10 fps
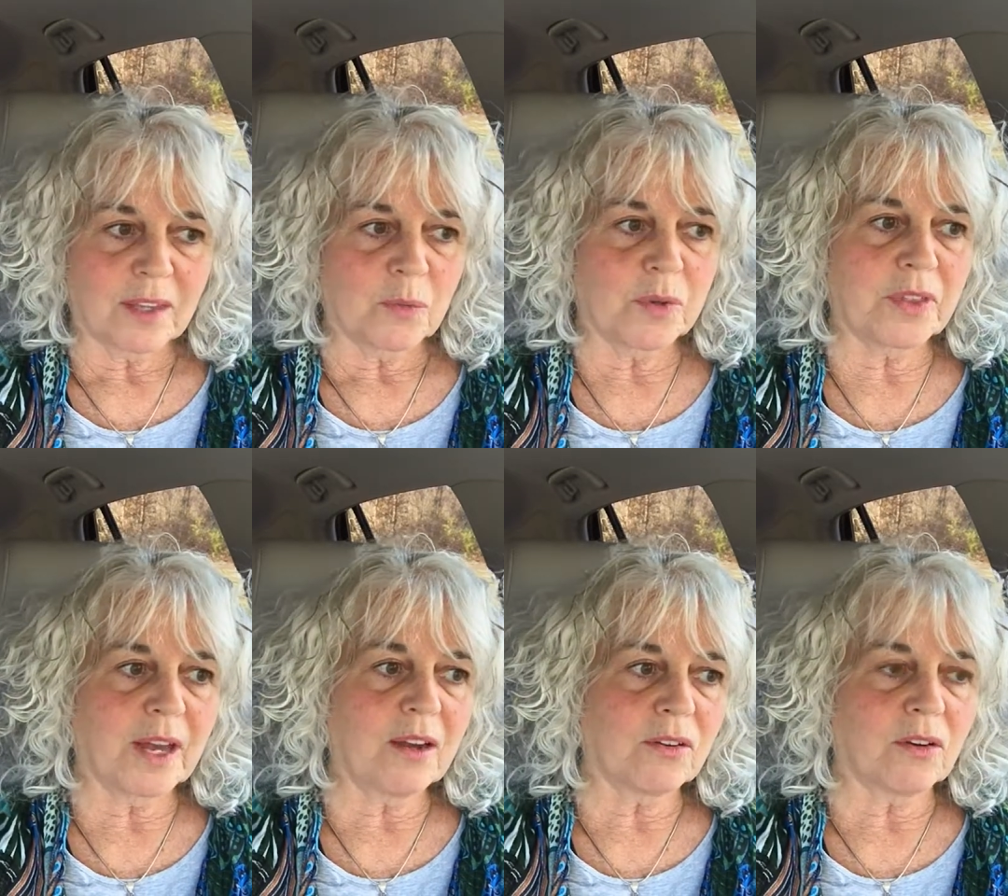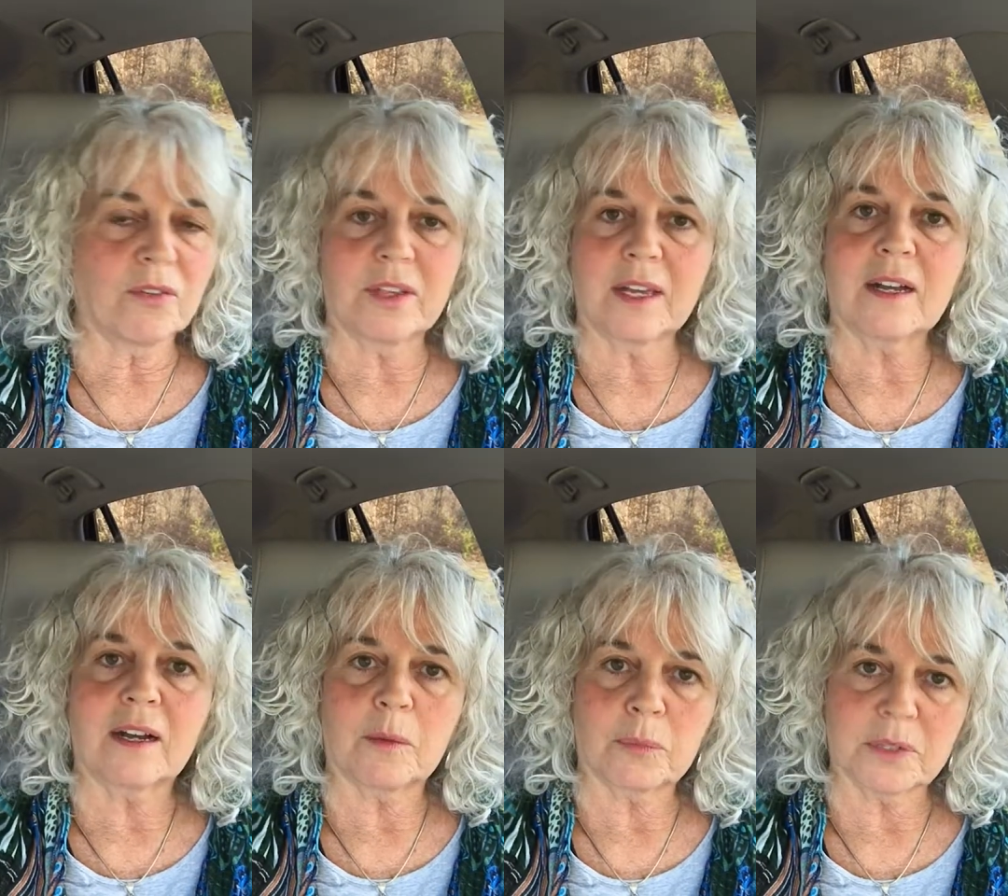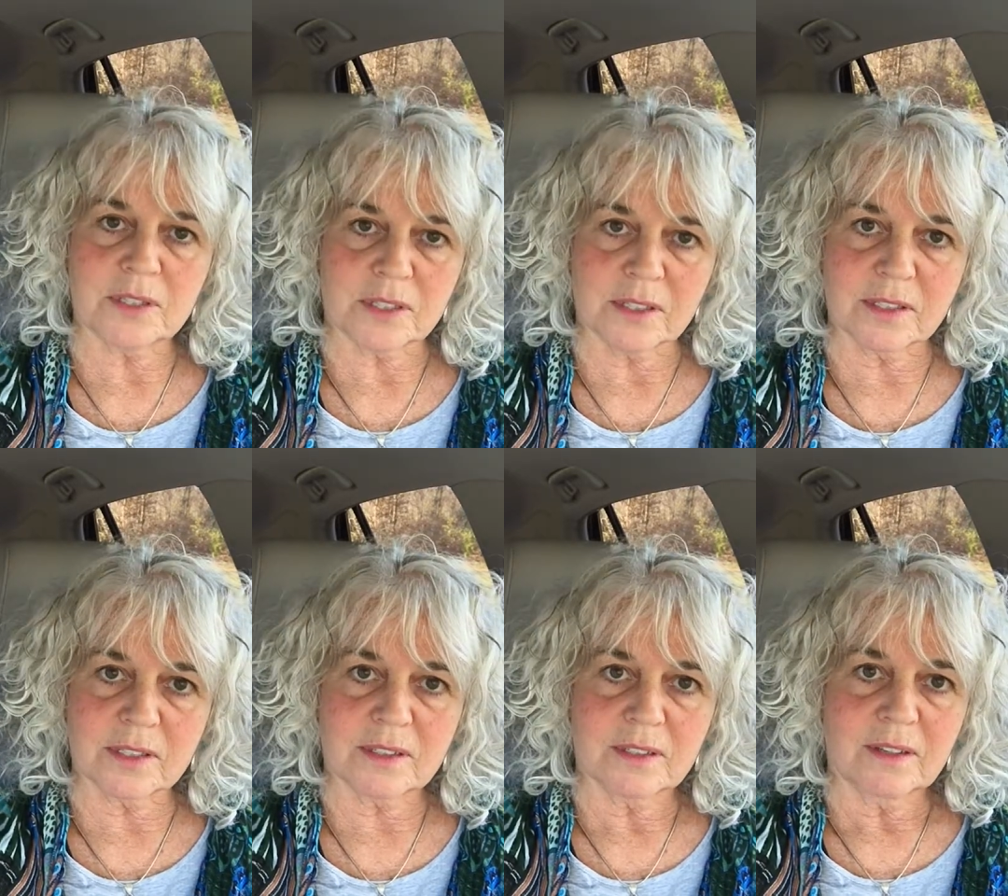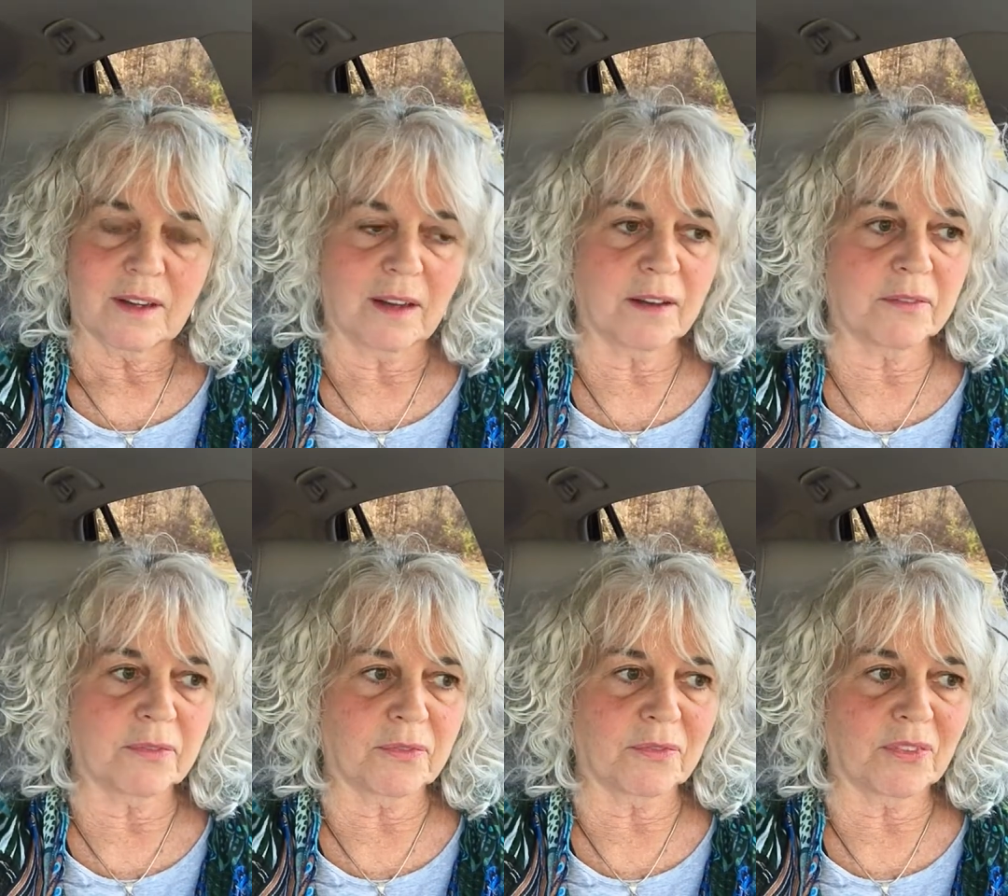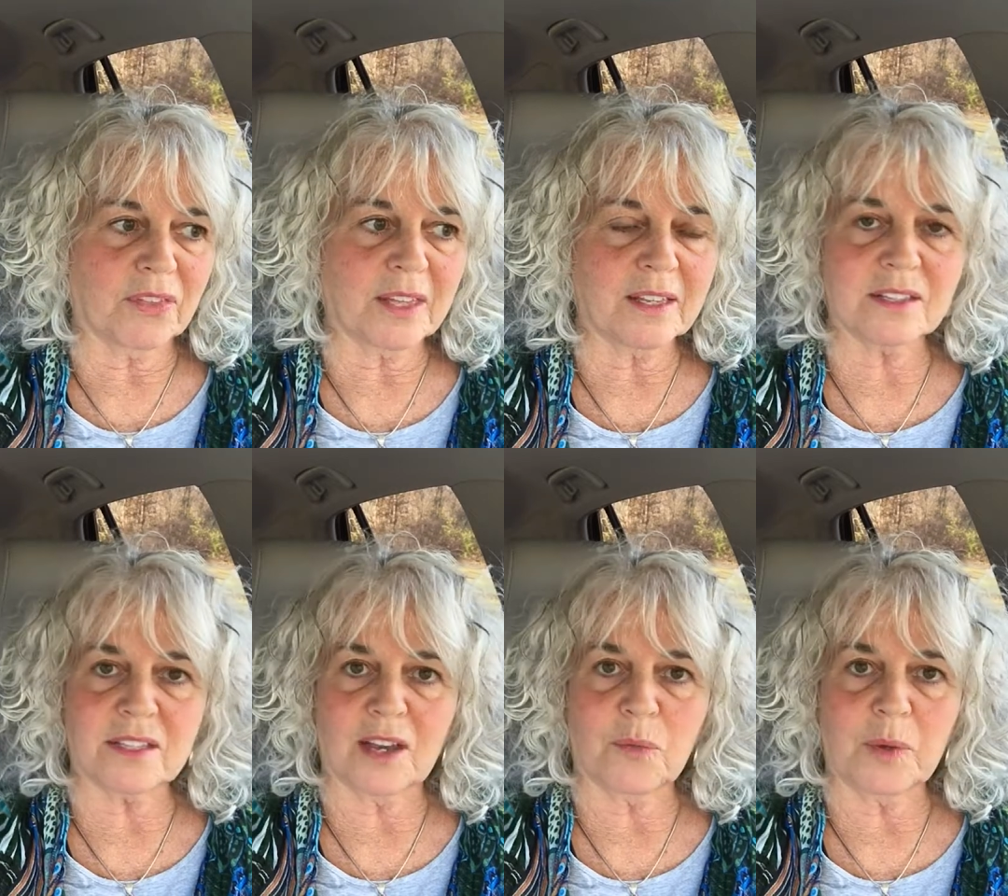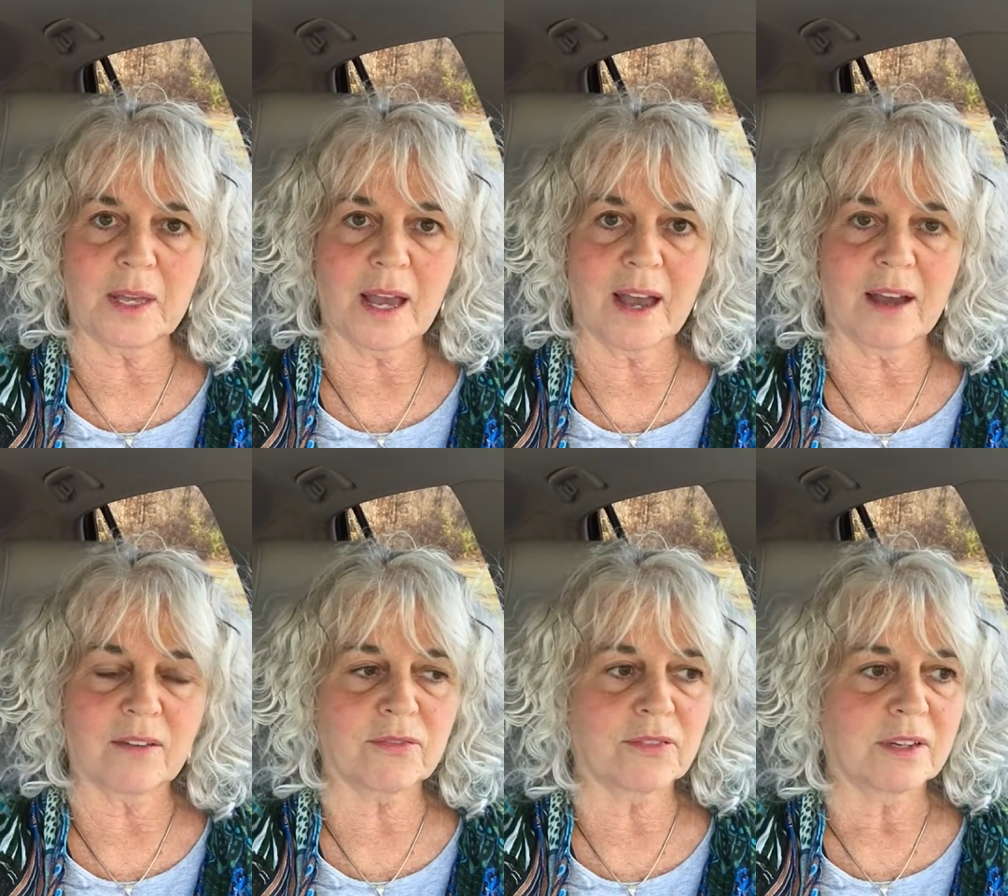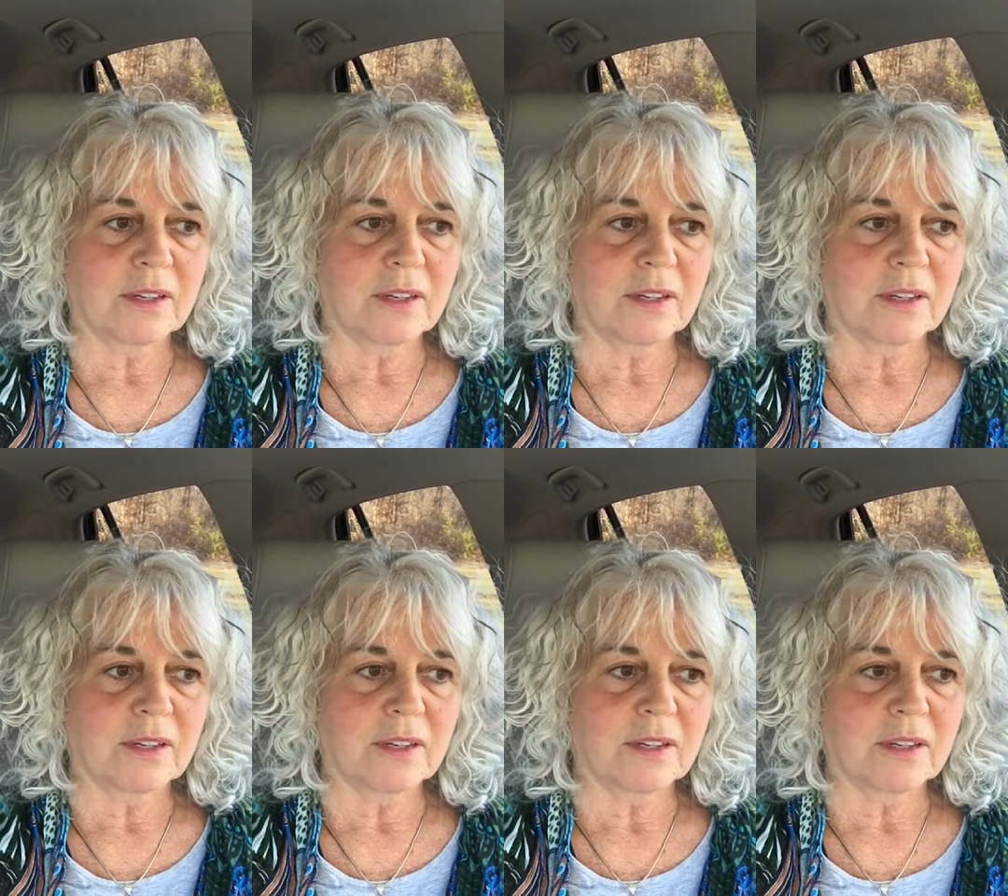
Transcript: without all the encumbrances of things that we have